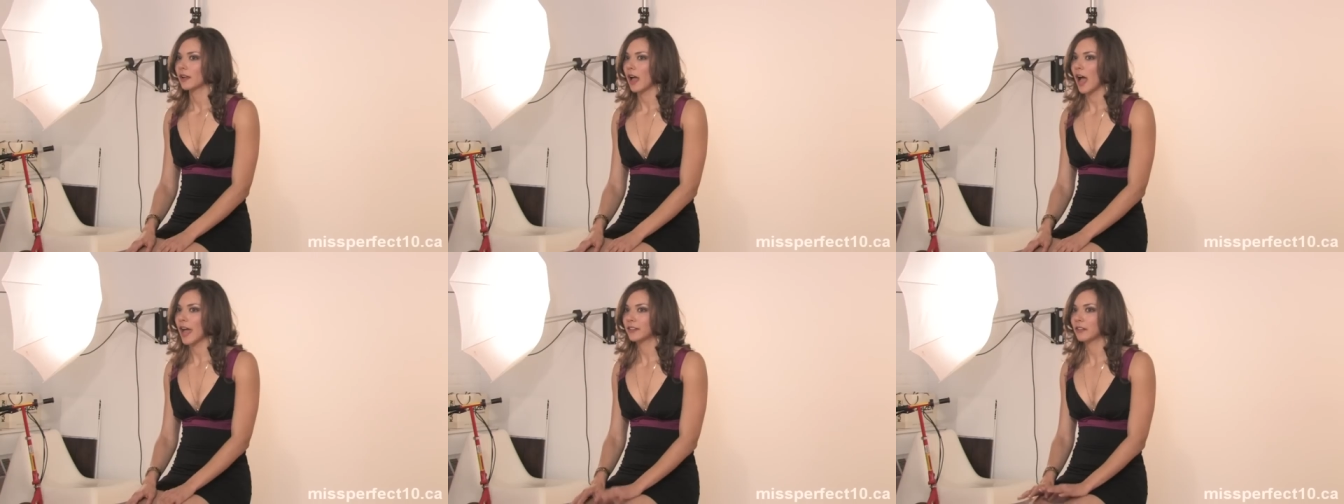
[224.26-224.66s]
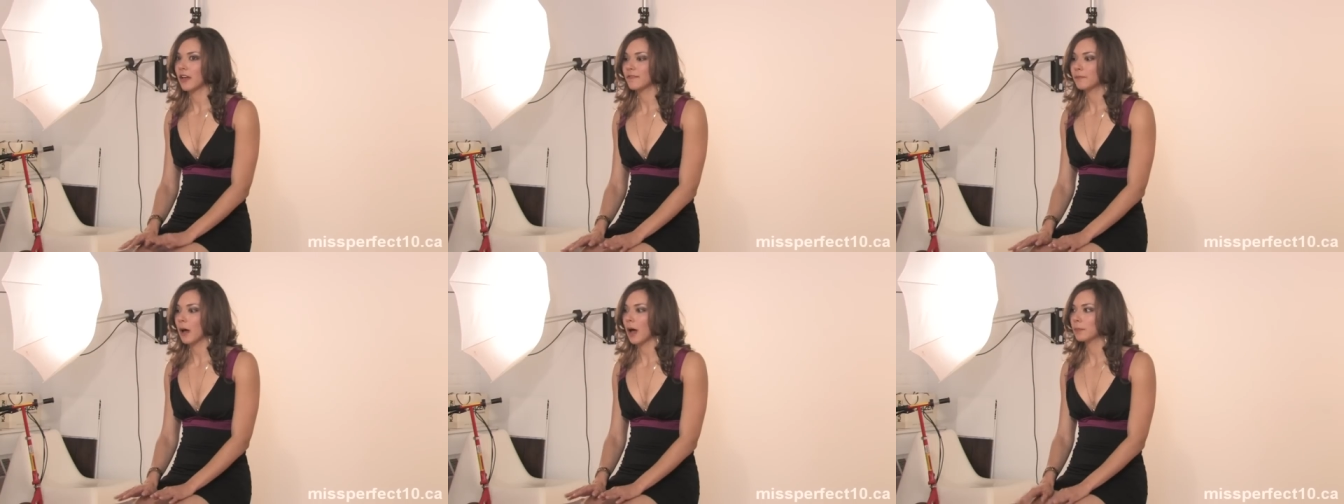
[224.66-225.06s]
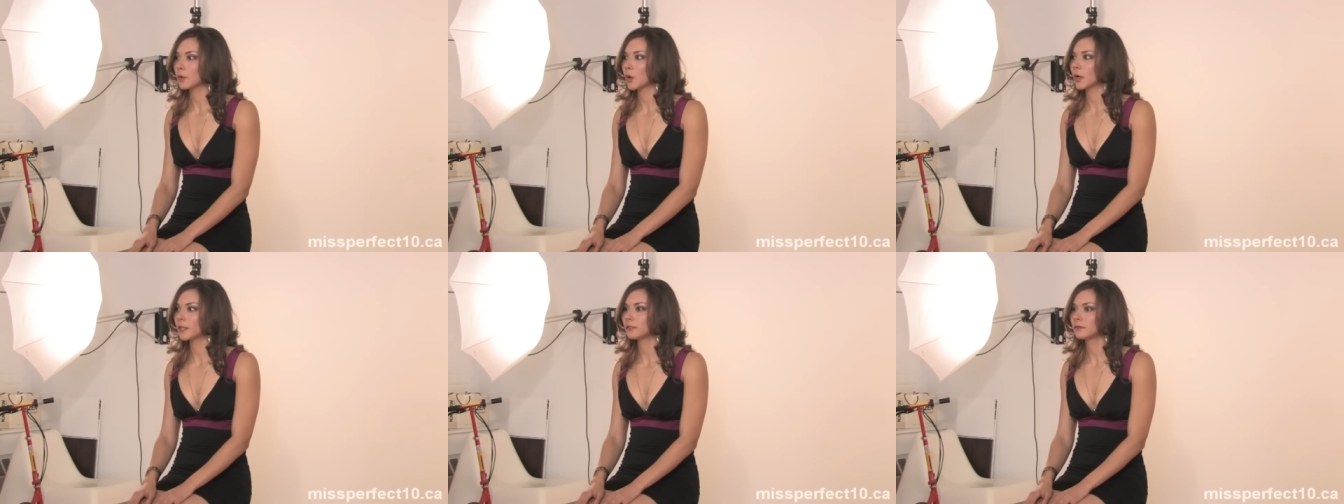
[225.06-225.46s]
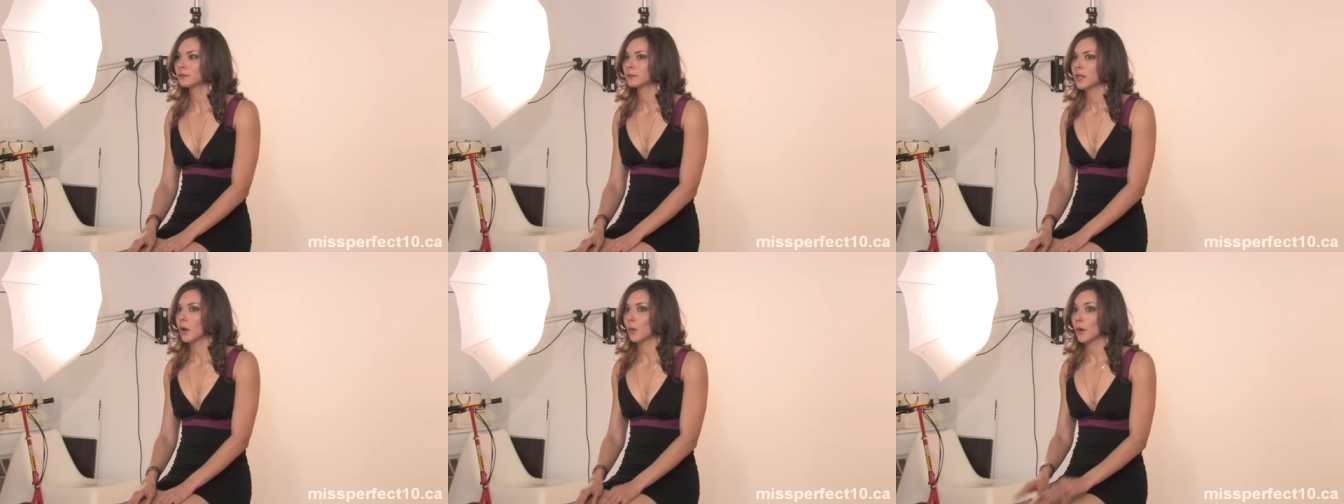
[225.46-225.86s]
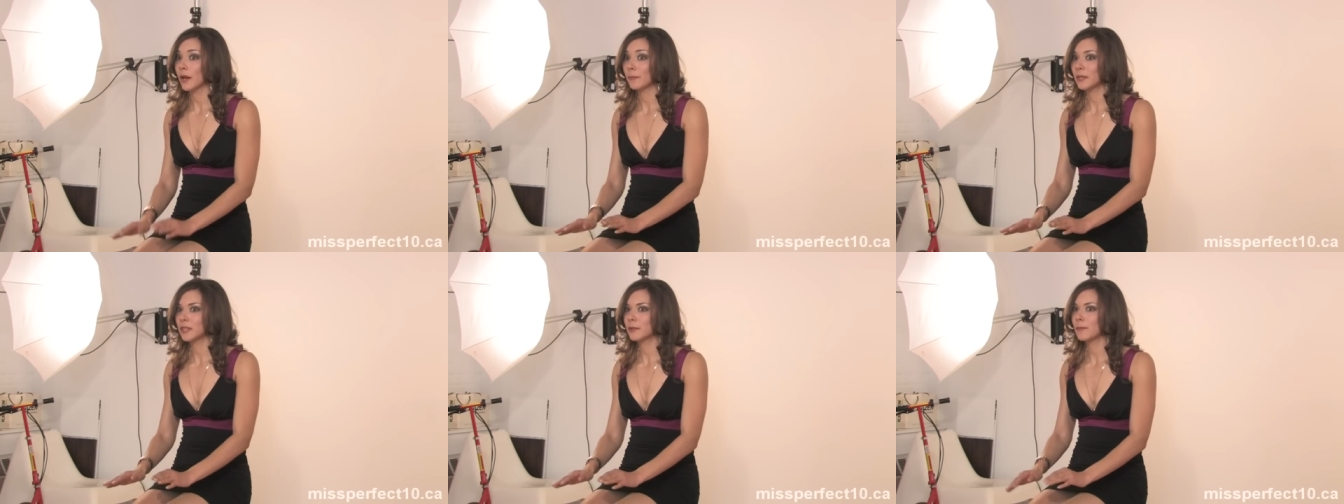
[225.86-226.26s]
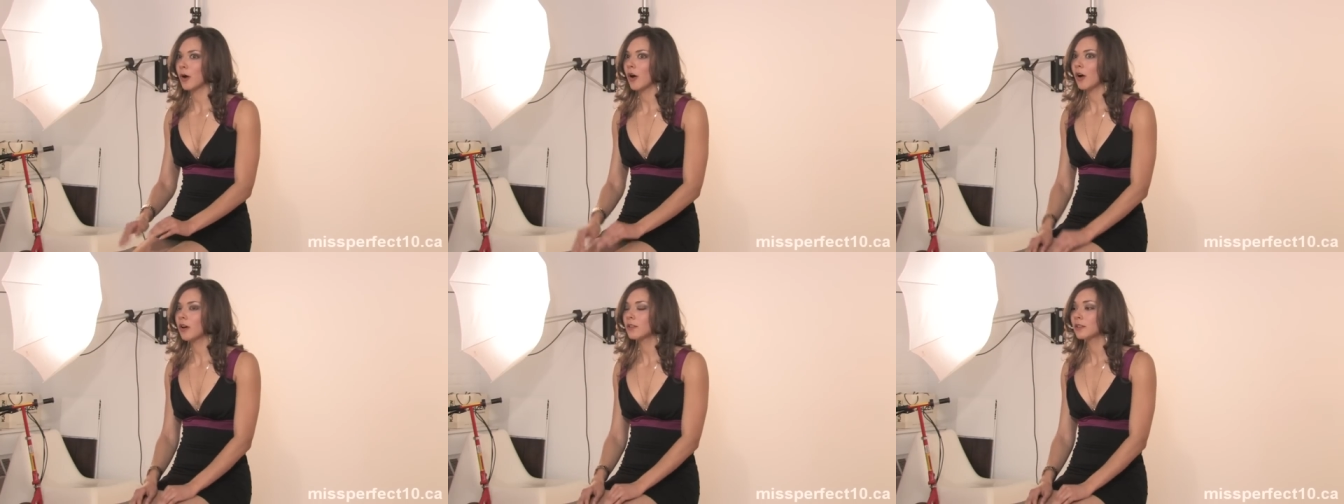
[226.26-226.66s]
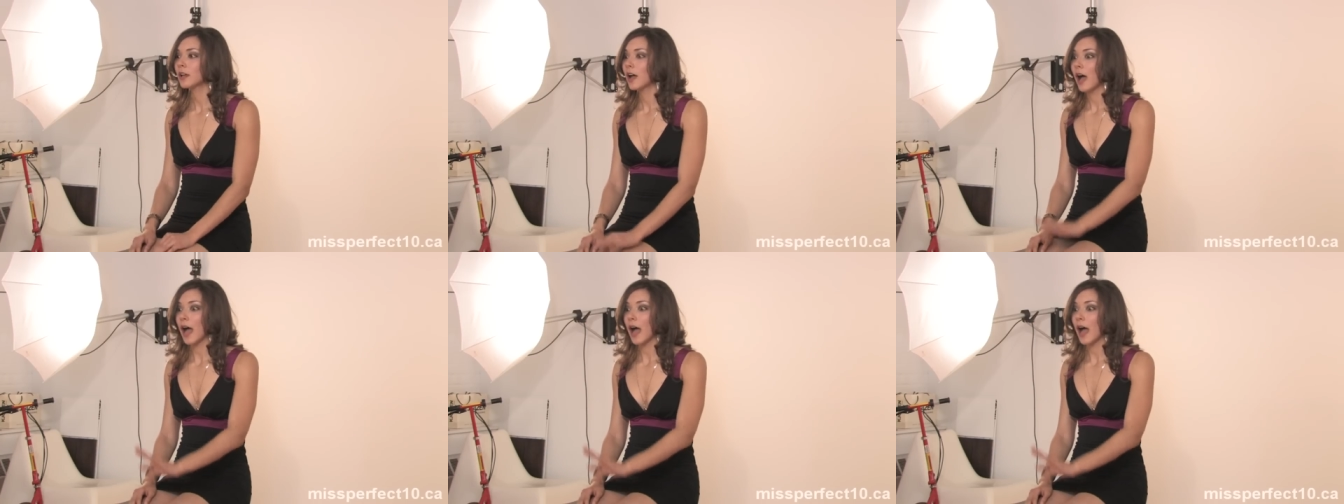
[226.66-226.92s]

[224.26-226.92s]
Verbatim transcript: I love popcorn. When I'm in the mall,